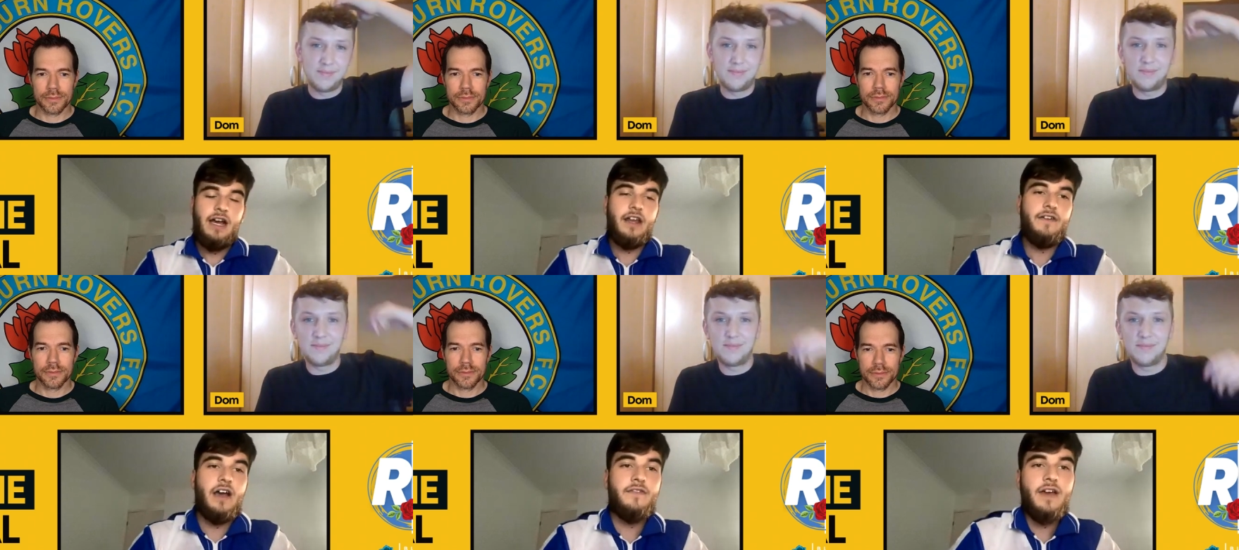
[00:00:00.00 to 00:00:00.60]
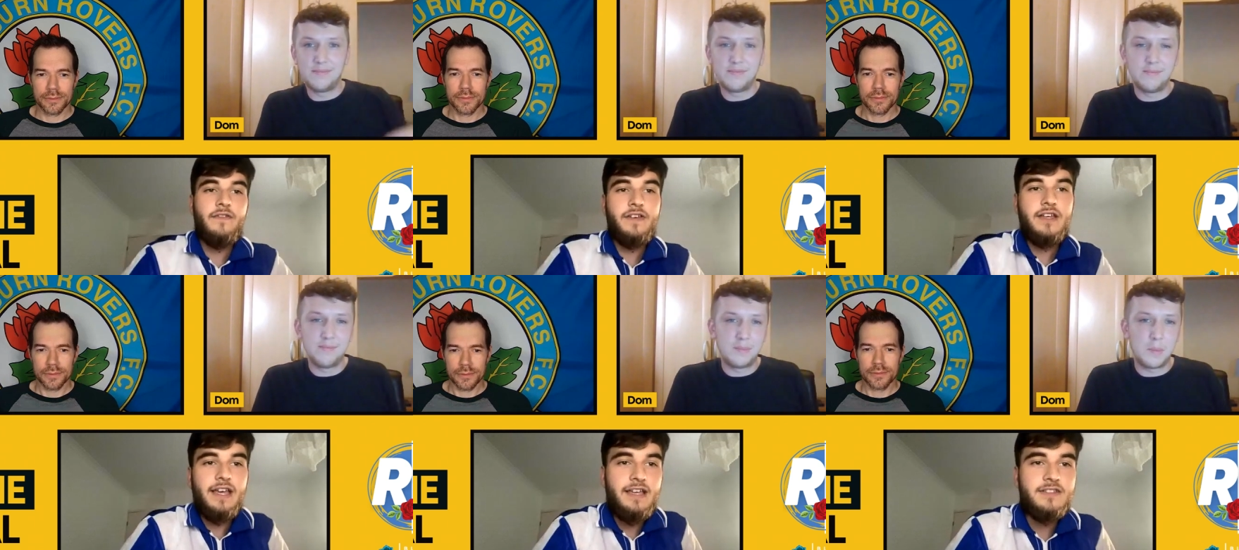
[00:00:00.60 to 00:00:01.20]
Speaker 1: And I, I, th- I
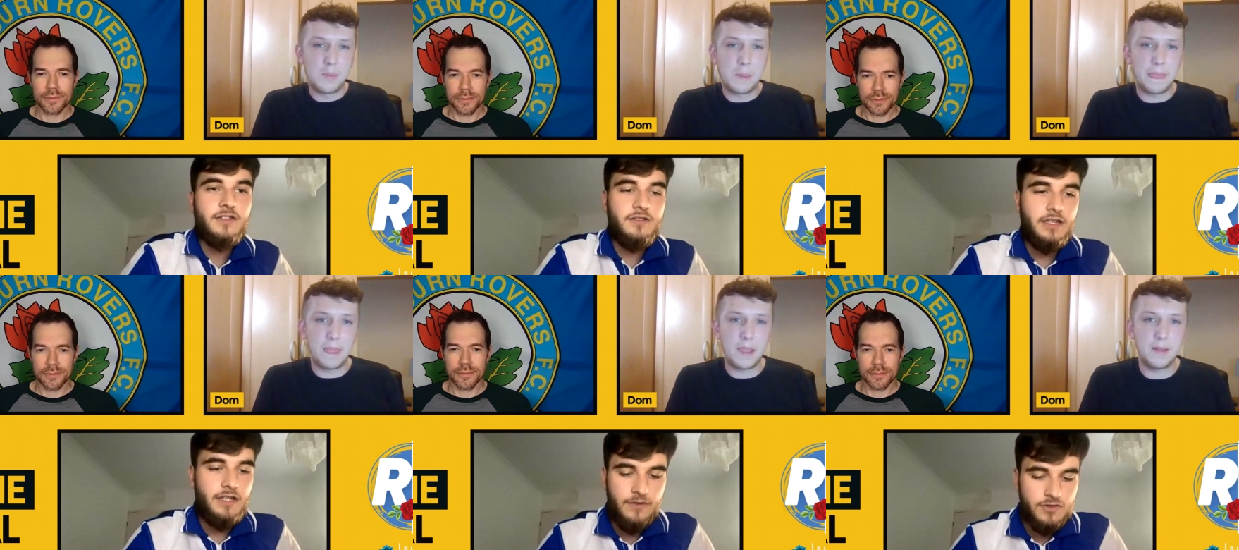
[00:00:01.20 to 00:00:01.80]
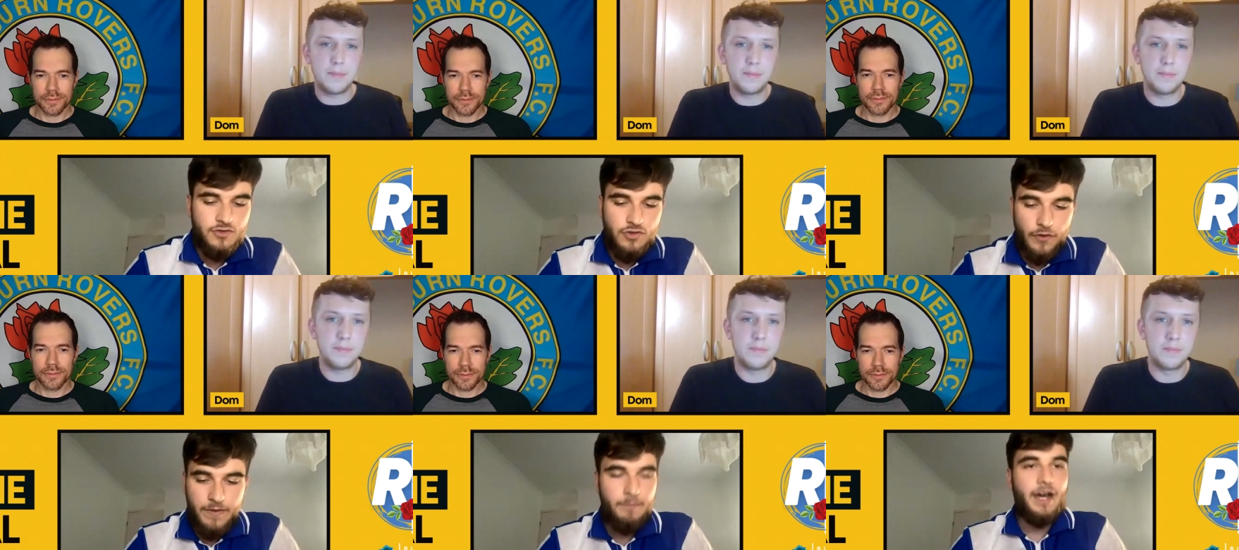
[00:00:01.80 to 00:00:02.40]
think it's there's
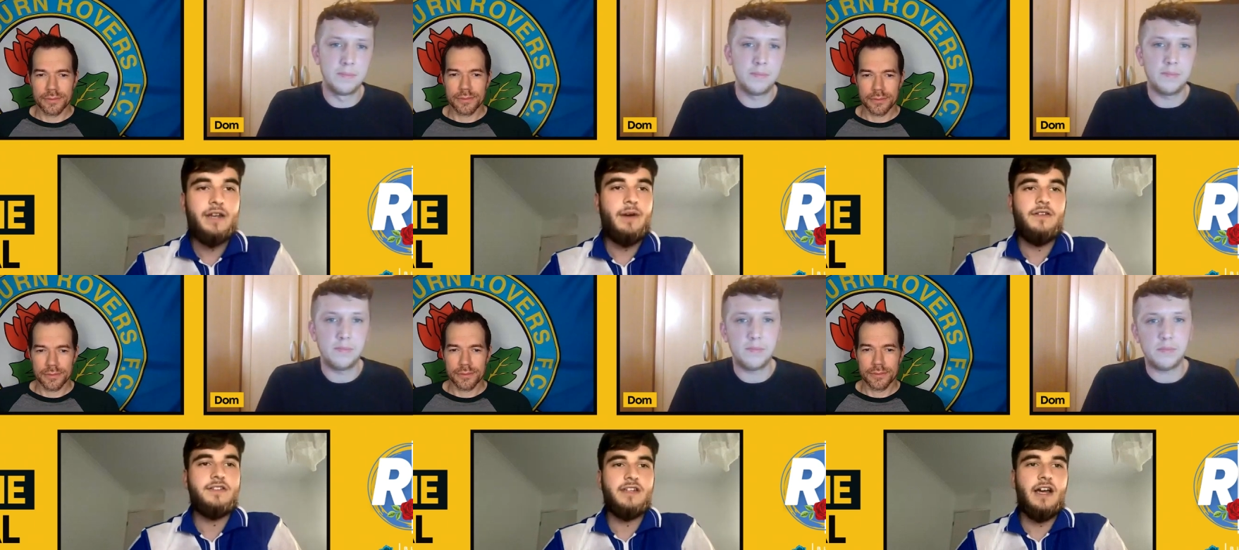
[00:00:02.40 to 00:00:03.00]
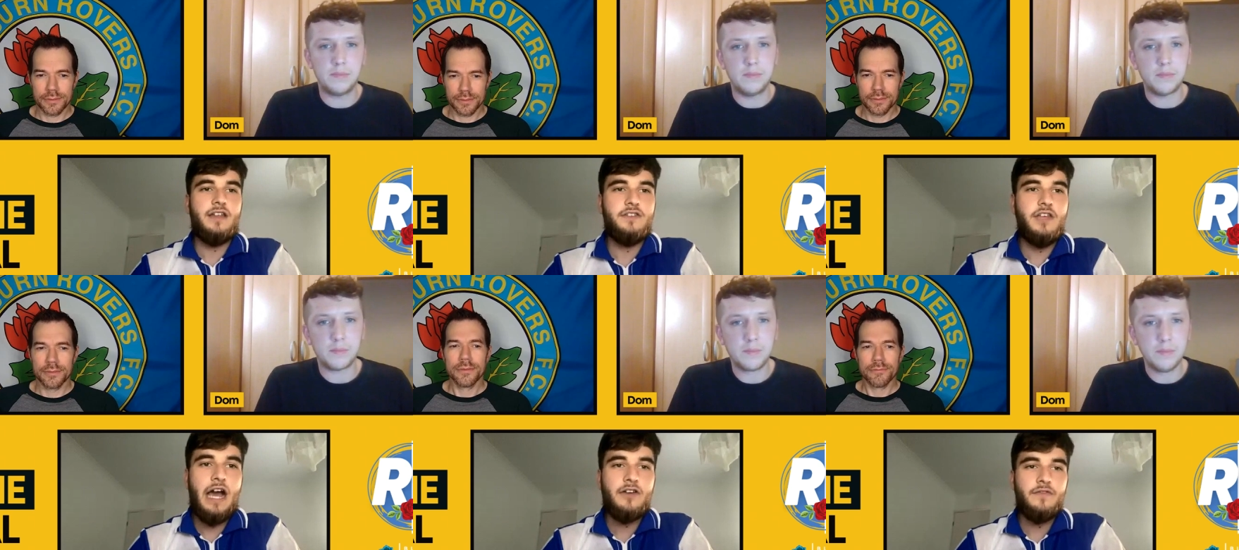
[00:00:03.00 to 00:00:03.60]
nothing bad about this signing.
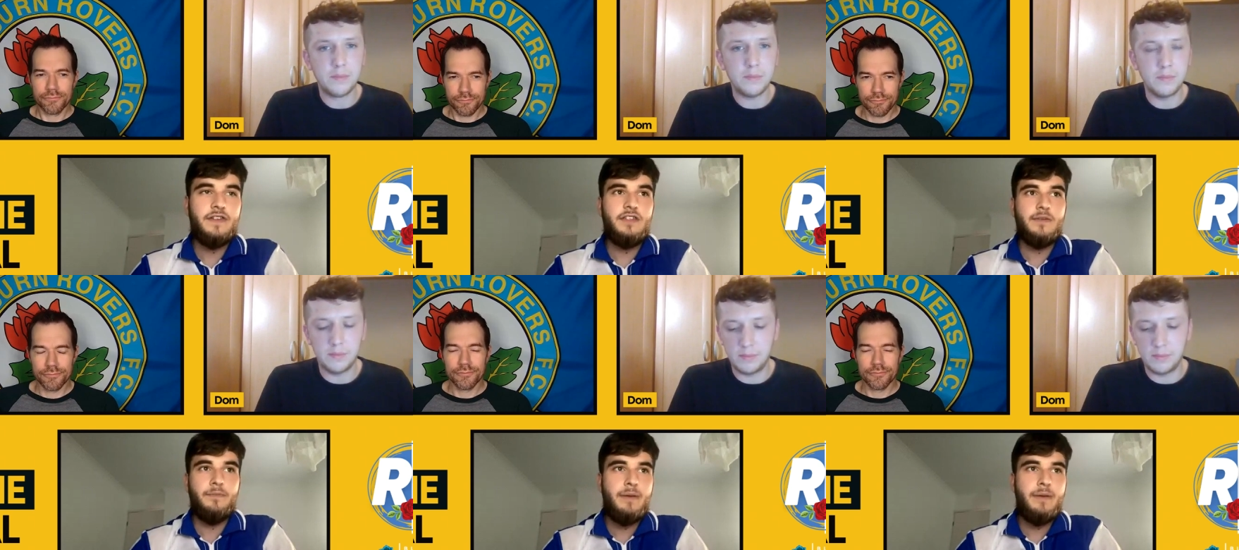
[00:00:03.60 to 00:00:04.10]
I don't think you can